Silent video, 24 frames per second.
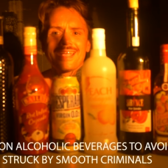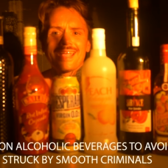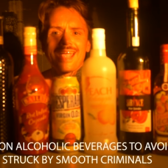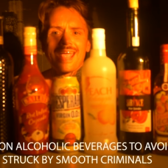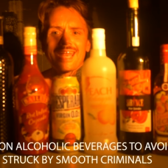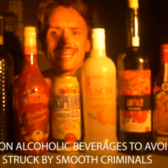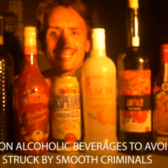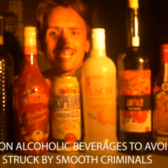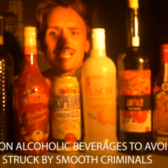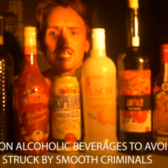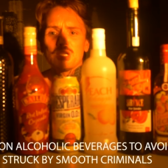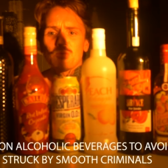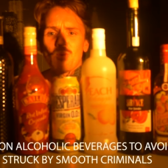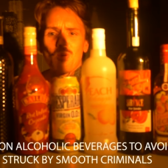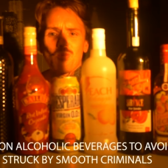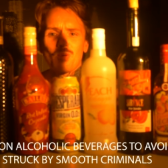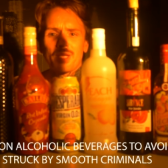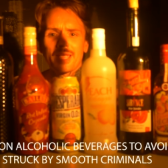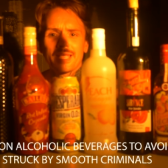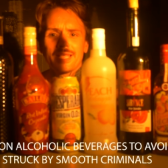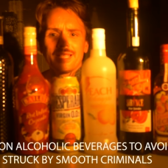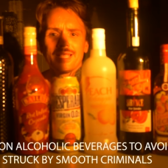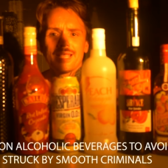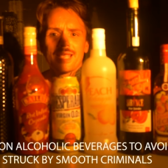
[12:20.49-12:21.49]
Annie, are you
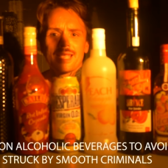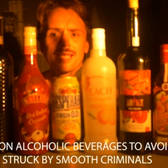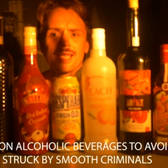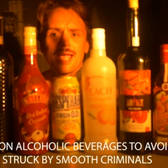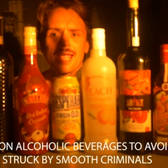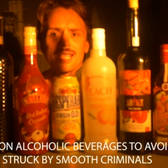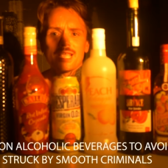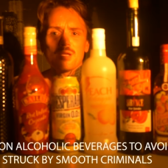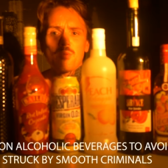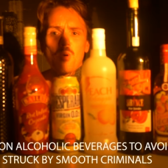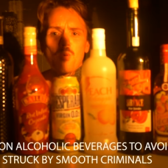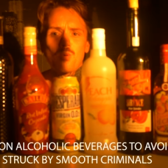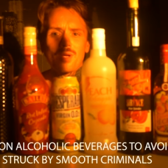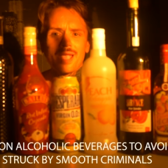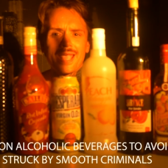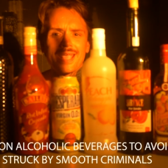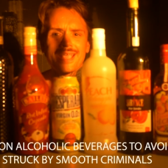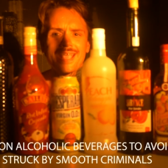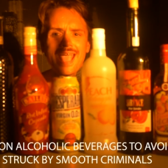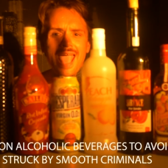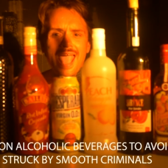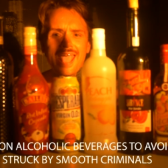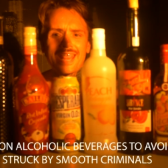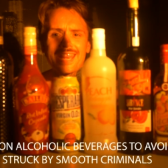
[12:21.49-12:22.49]
okay? Are you okay,
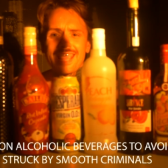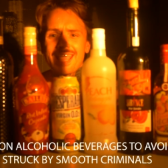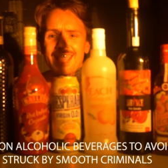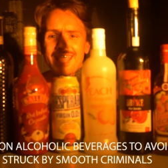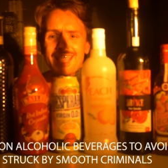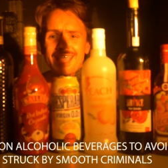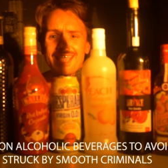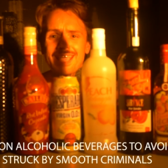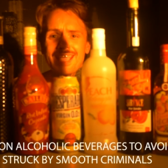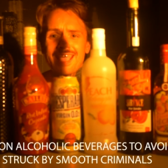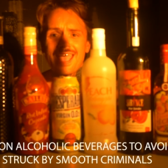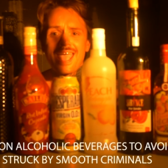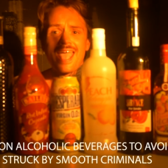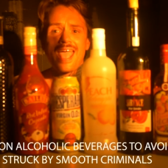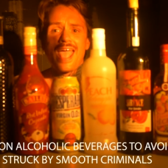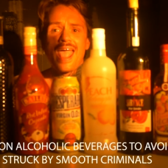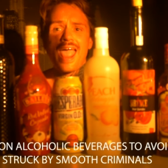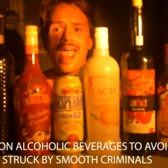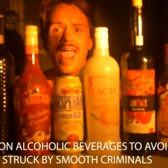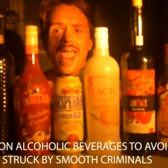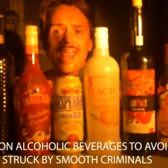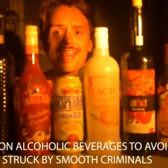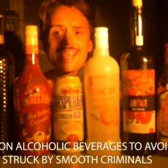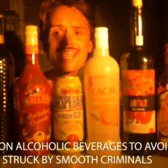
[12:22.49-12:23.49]
Annie?
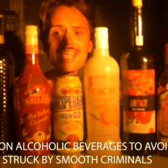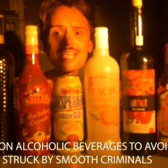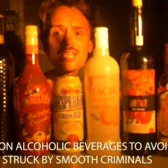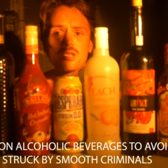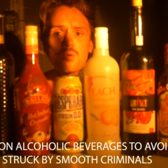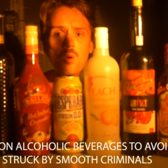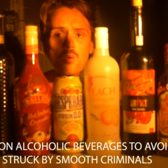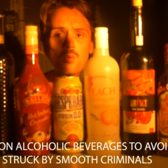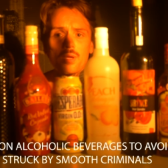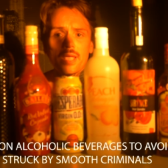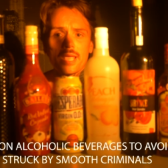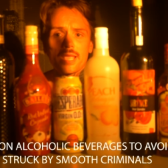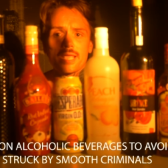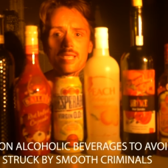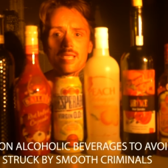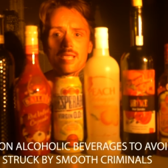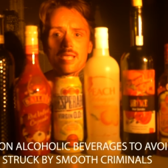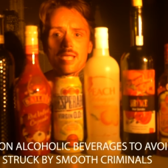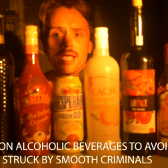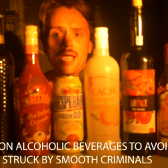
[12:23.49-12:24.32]
Annie, are you okay?